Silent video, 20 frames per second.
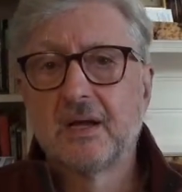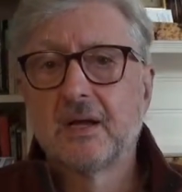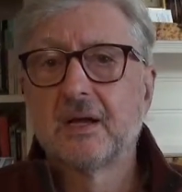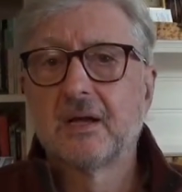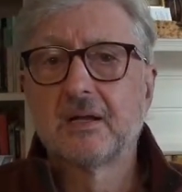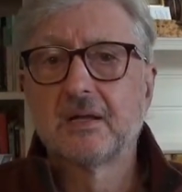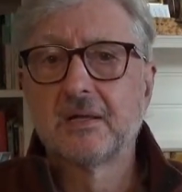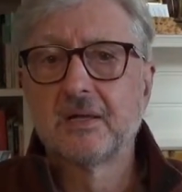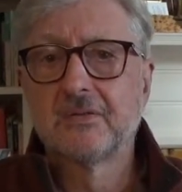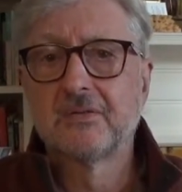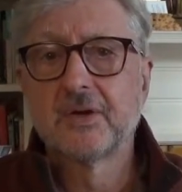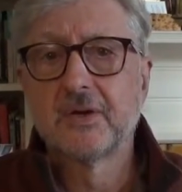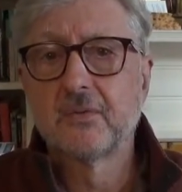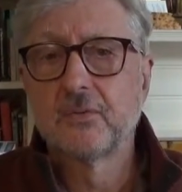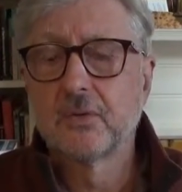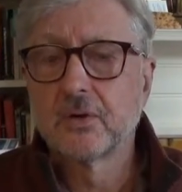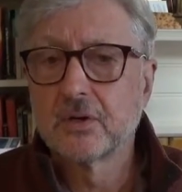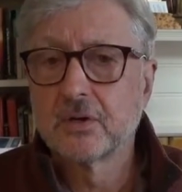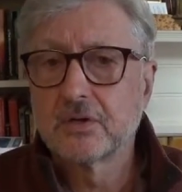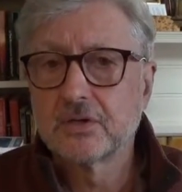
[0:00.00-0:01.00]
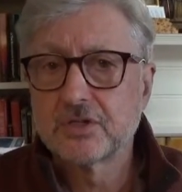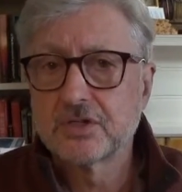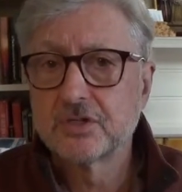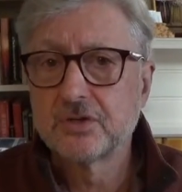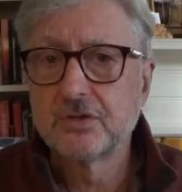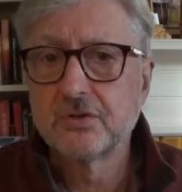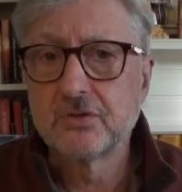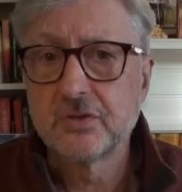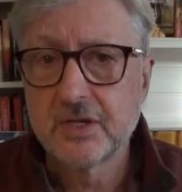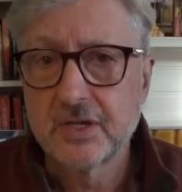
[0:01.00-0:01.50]
living word
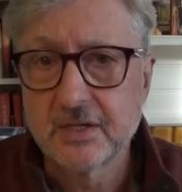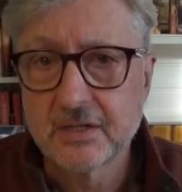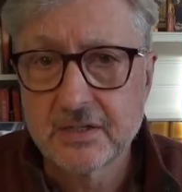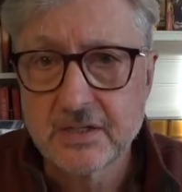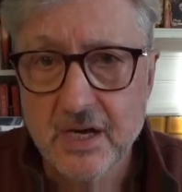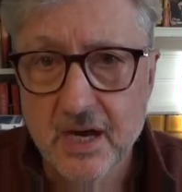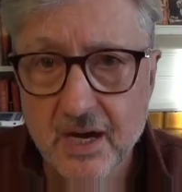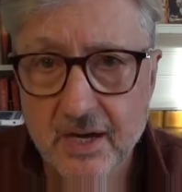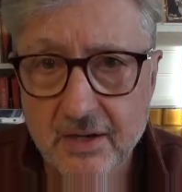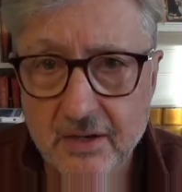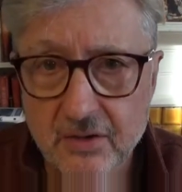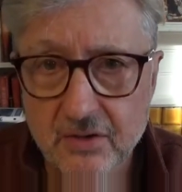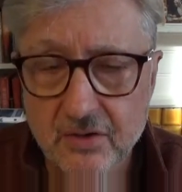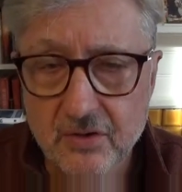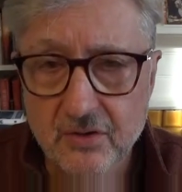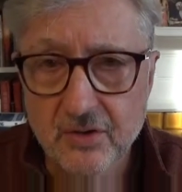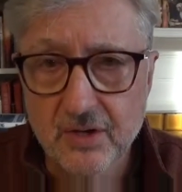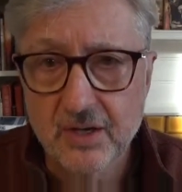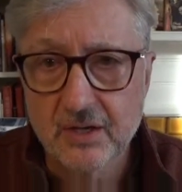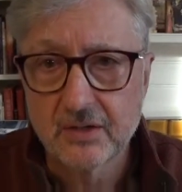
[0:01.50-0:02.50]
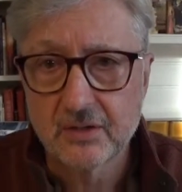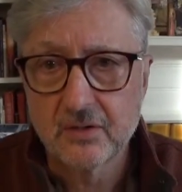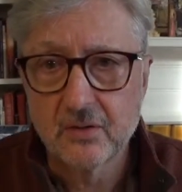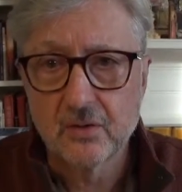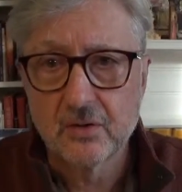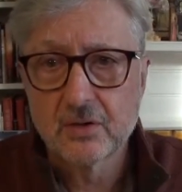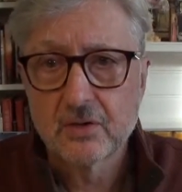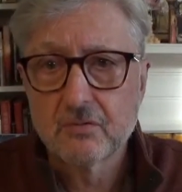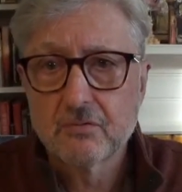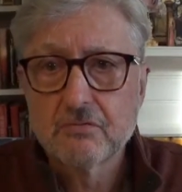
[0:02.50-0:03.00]
to the entire created order,